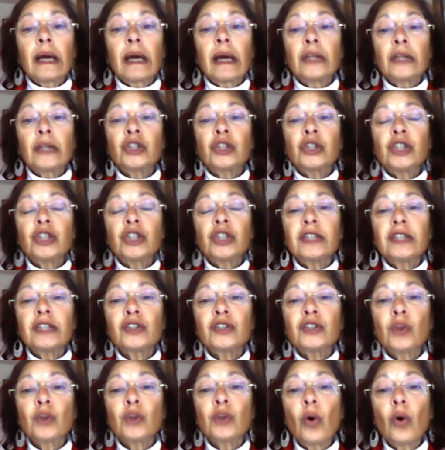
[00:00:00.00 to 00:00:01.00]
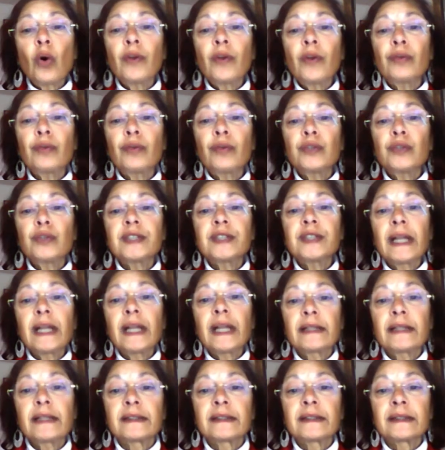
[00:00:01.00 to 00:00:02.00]
She saw the
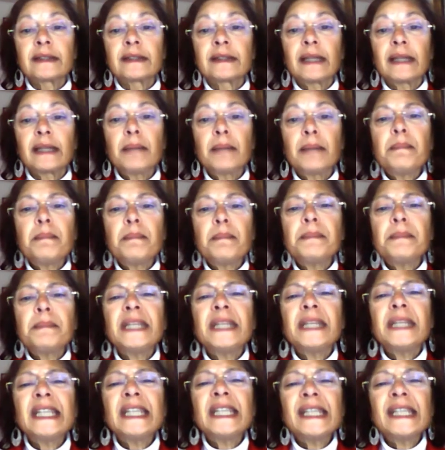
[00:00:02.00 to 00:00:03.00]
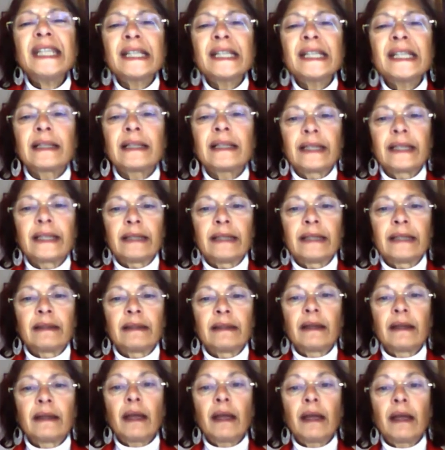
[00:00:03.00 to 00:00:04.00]
results immediately.
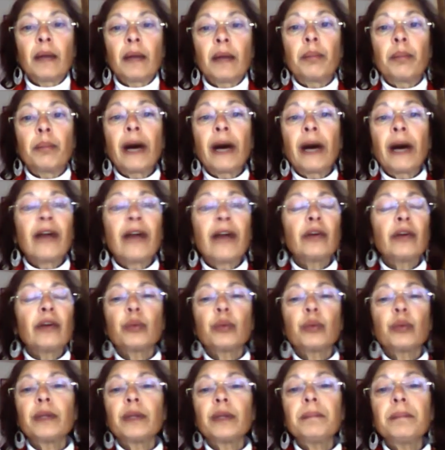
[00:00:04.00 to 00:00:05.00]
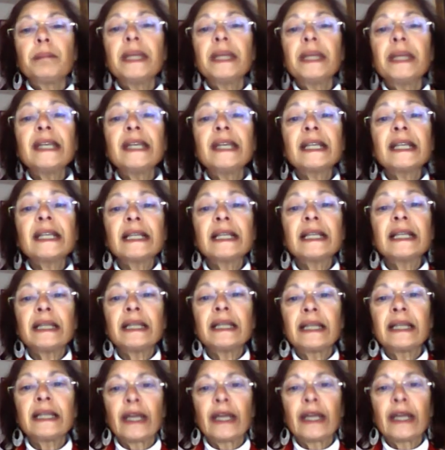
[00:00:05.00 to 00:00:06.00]
Byron would immediately
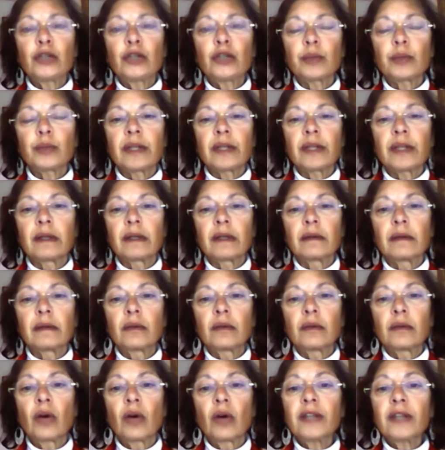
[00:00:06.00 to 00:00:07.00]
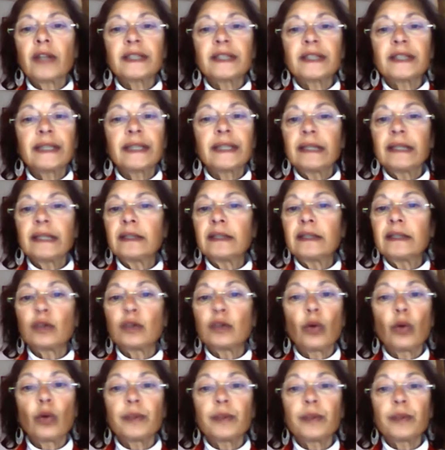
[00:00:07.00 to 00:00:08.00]
engage with her. Granted, they didn't
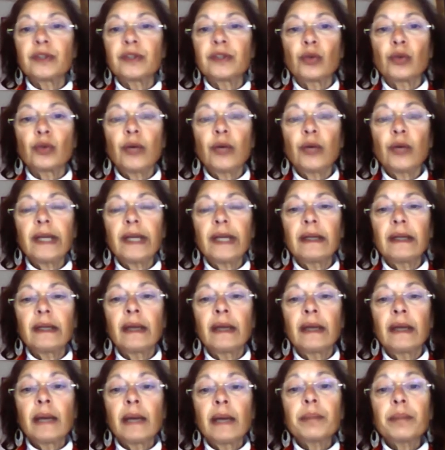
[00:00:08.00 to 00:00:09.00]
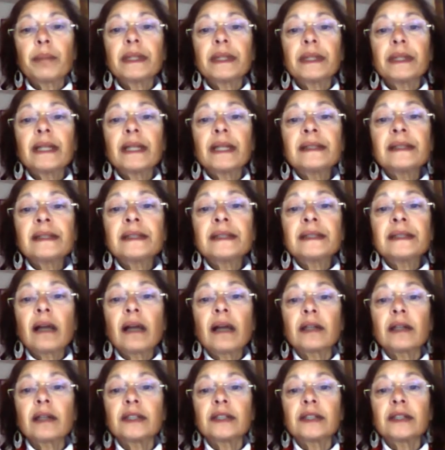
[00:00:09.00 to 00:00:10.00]
always agree, but they
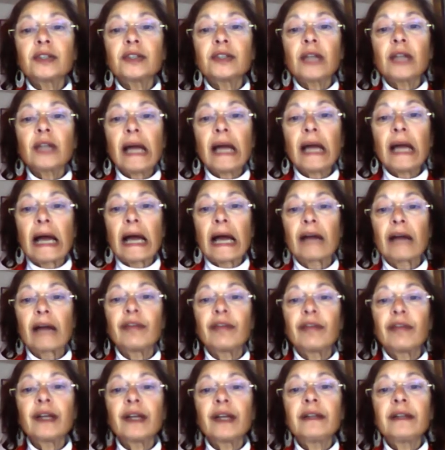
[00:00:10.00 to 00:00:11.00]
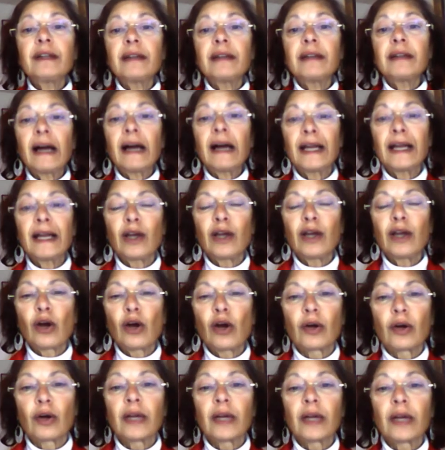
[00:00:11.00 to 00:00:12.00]
started to have a
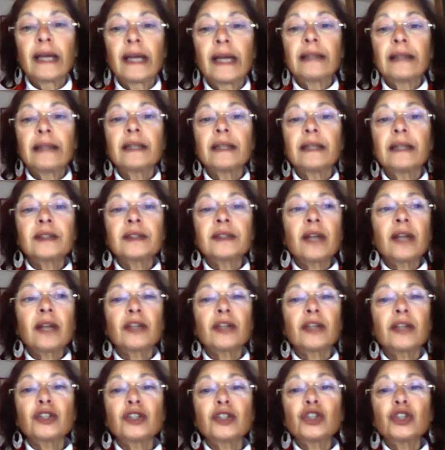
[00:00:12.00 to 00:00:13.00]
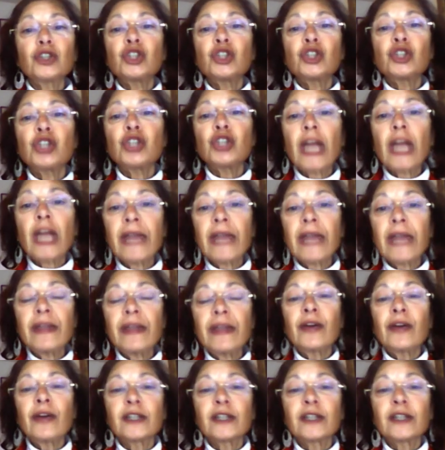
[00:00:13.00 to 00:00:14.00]
dialogue. They started to share
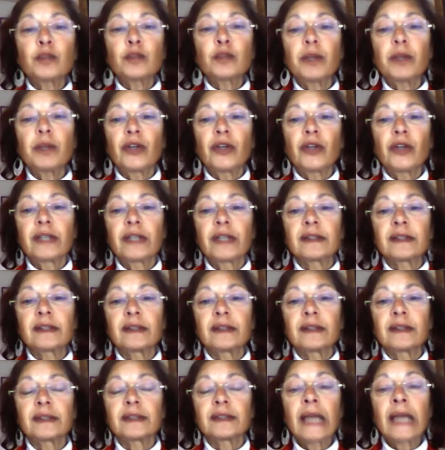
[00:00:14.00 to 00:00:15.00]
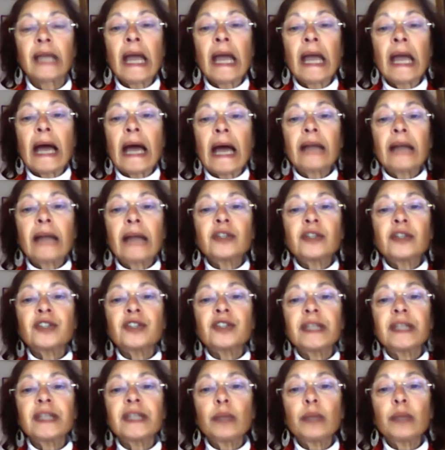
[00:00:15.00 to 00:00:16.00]
their experiences and
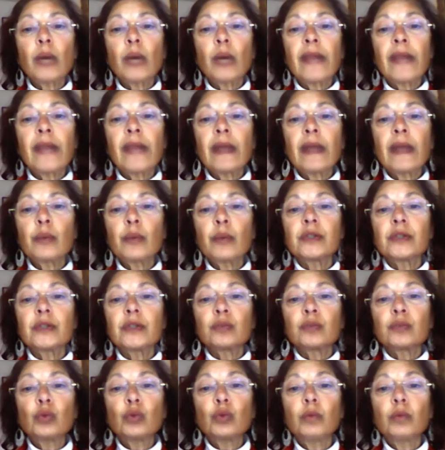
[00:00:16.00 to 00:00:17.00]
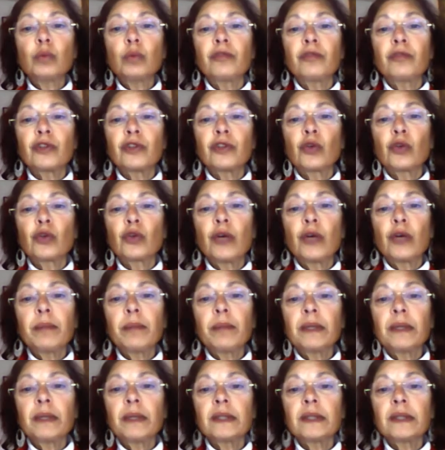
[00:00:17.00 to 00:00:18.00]
see where there was room for
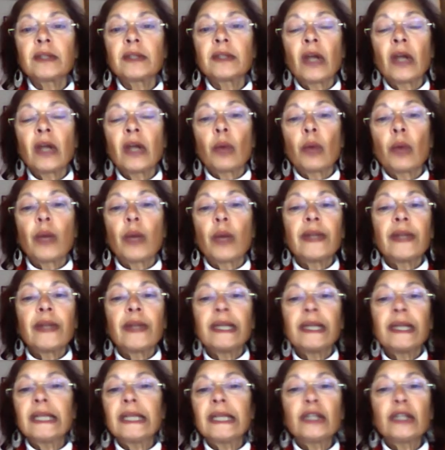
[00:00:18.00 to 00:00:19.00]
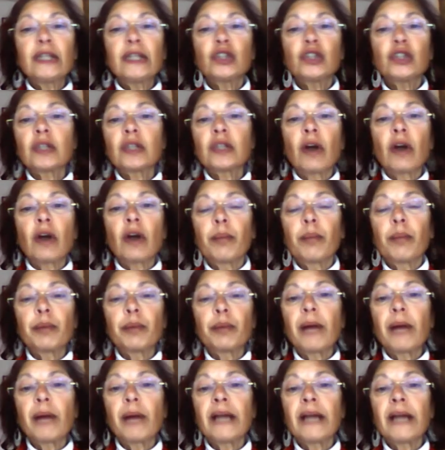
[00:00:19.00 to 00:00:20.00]
agreement, where they needed to
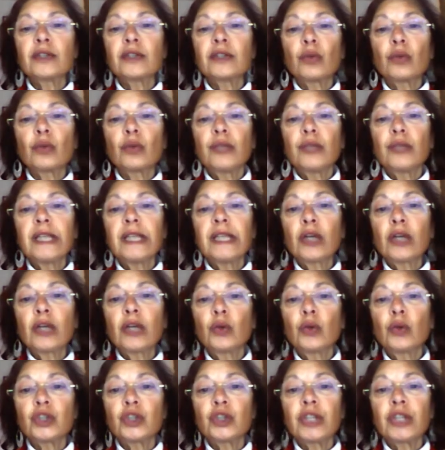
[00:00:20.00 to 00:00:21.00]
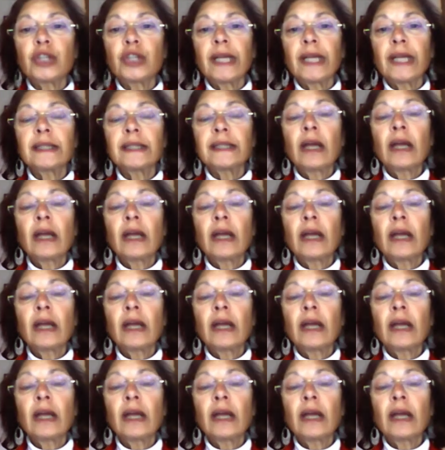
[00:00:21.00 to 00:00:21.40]
compromise or renegotiate